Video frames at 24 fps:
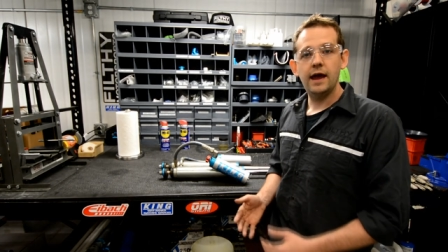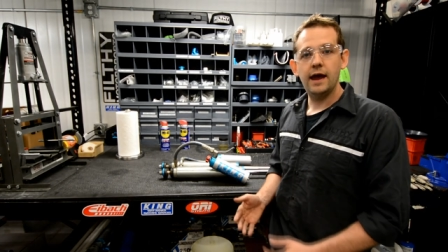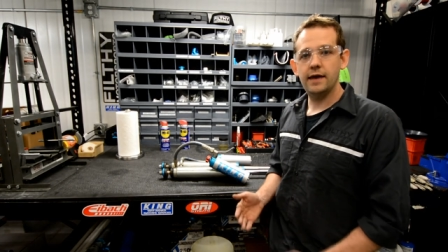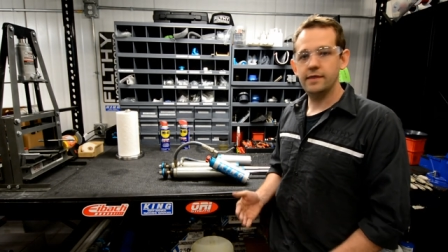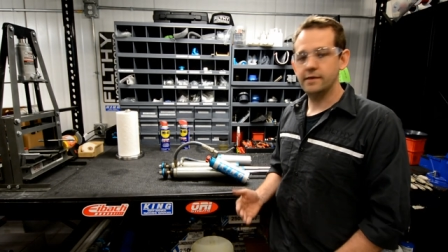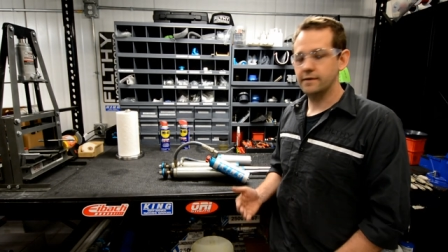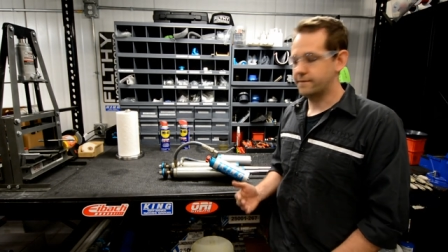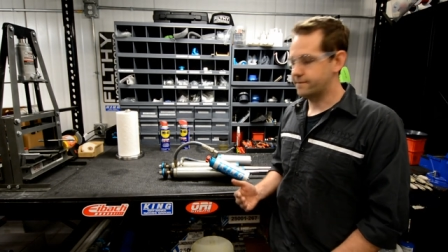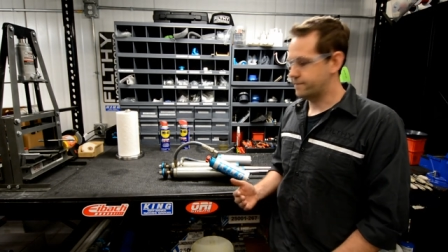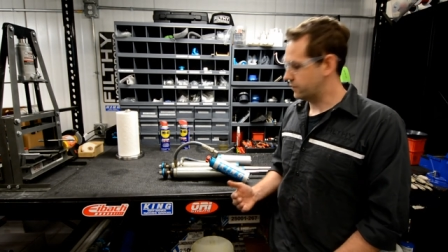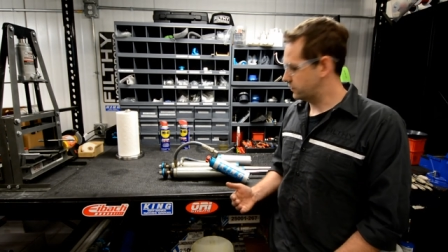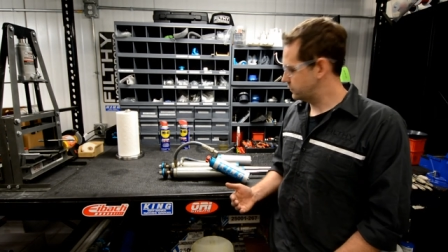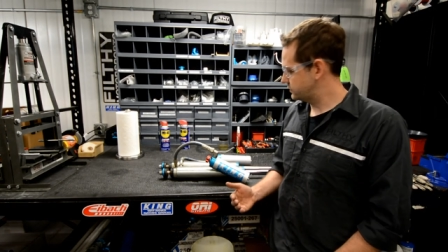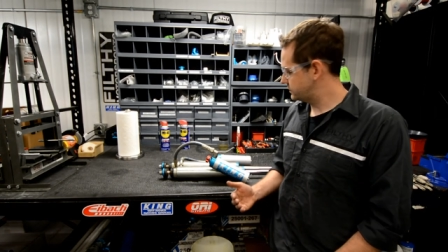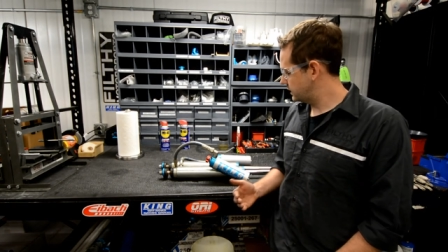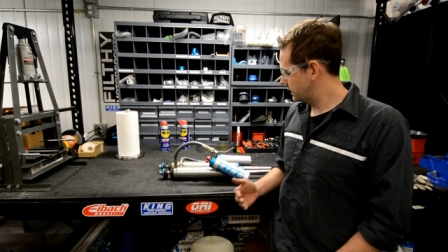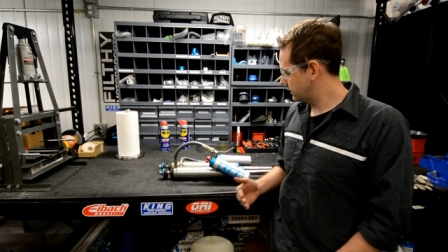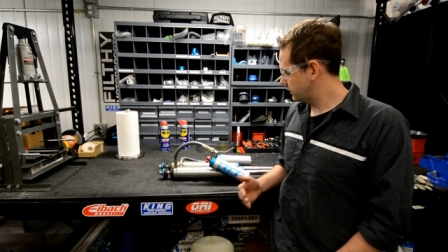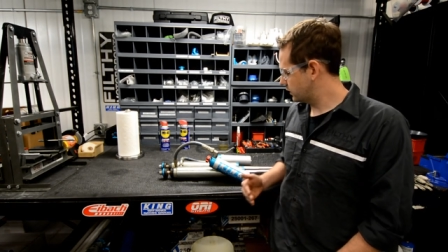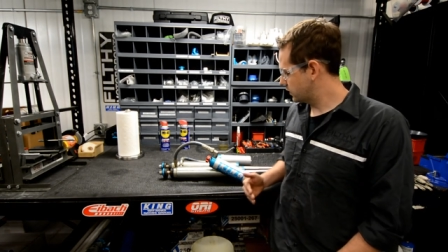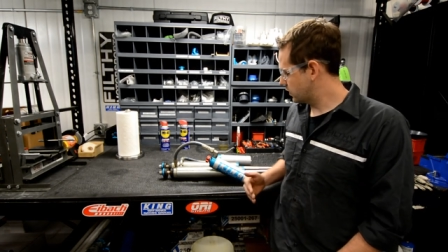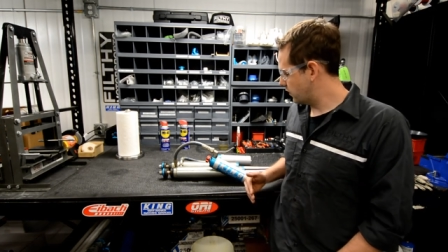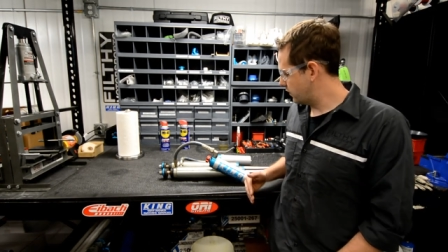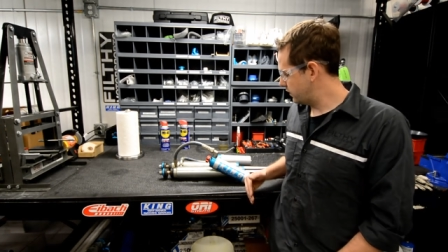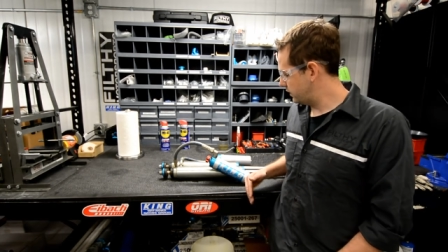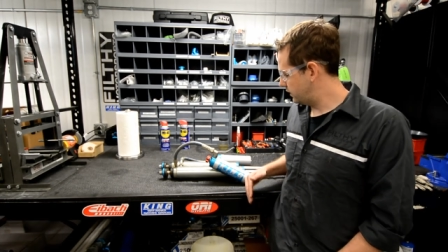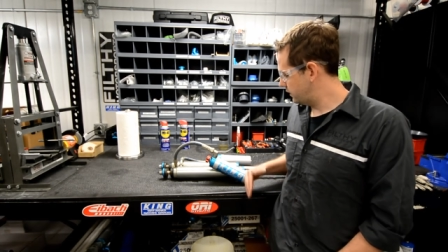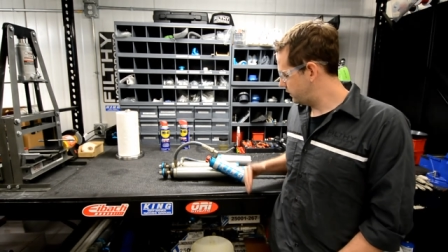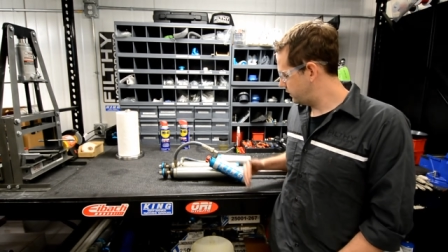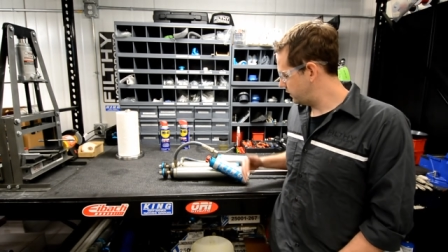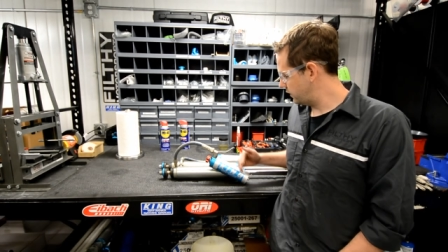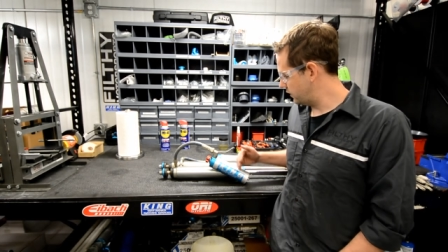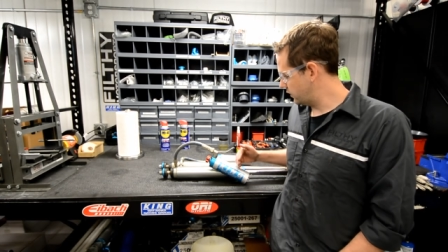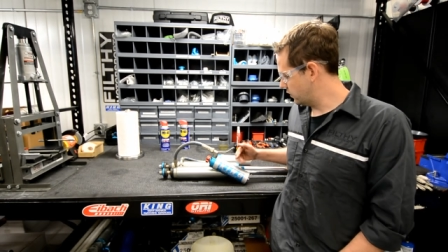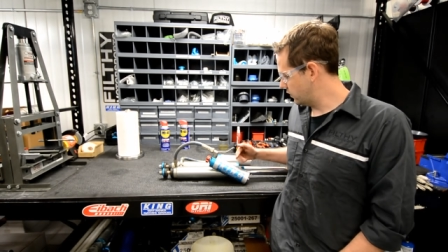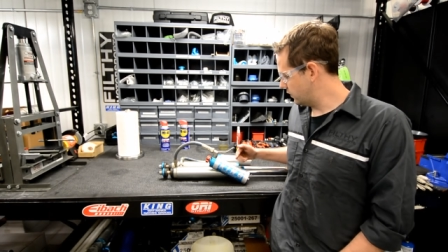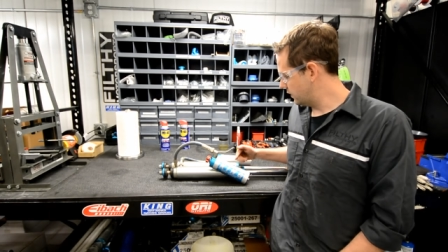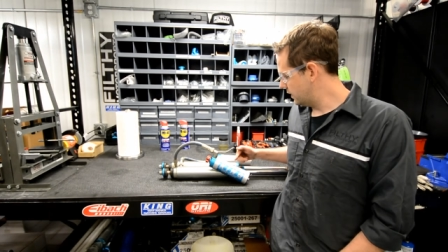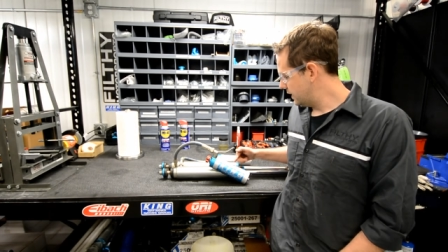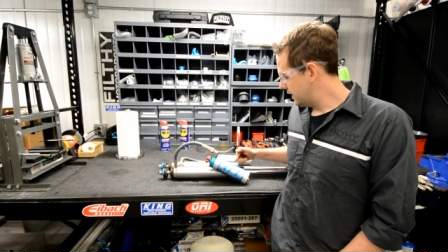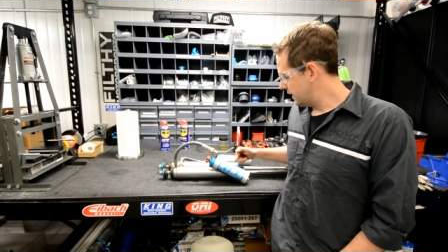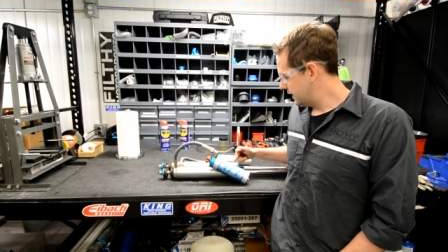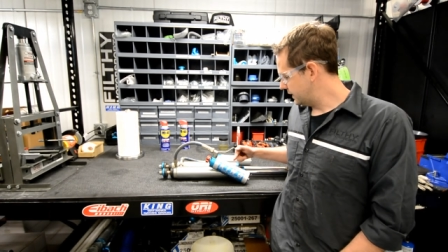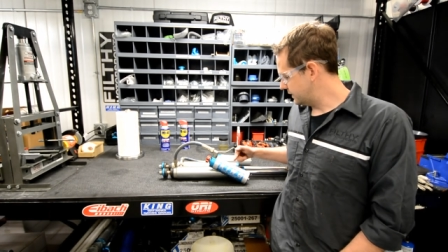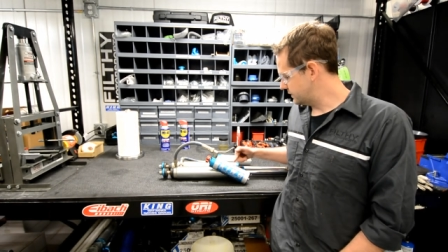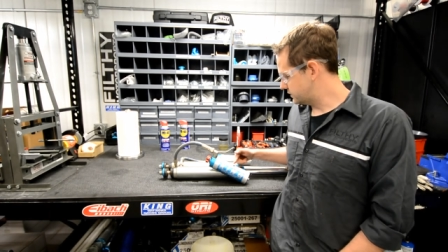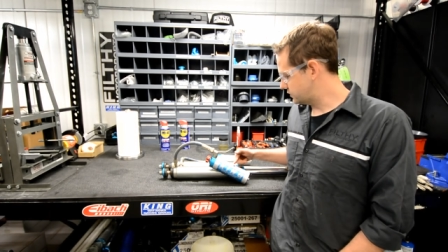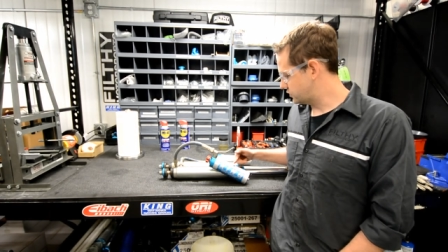and the first thing we're going to do
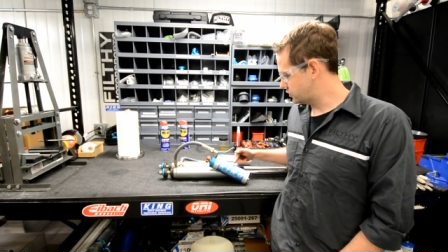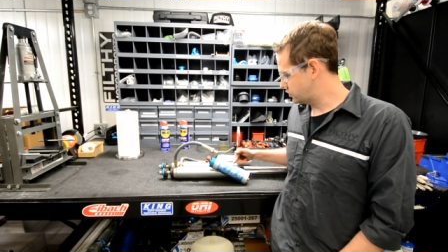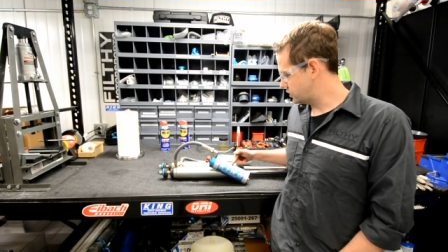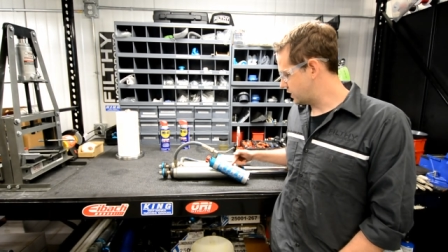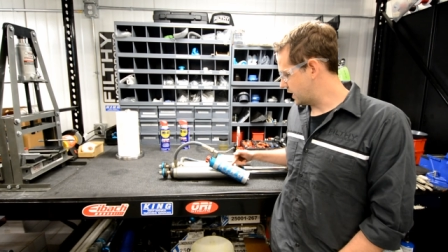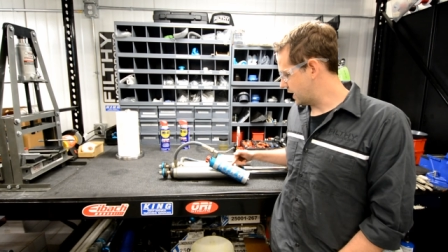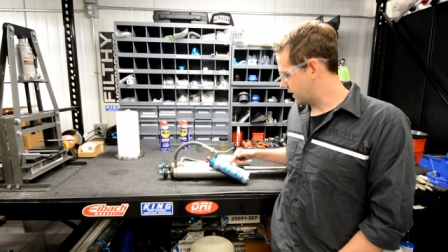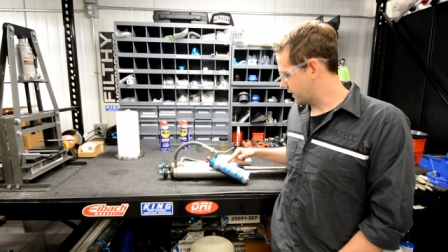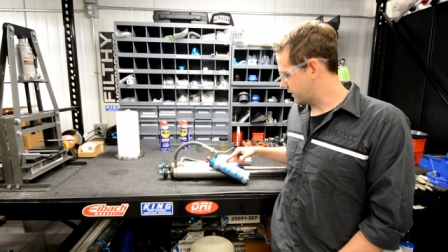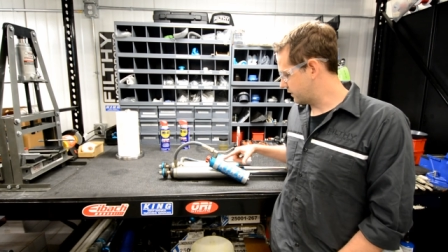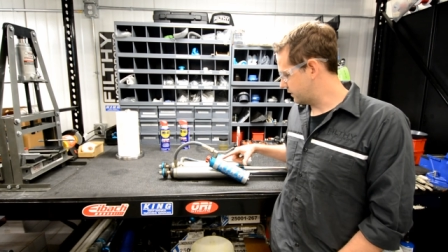is check